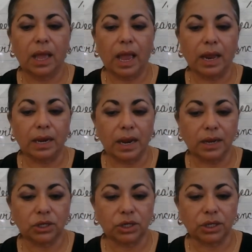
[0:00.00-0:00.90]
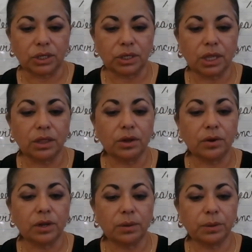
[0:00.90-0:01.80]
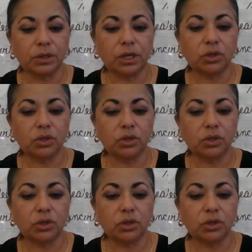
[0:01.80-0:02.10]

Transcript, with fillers: and nations, their liberty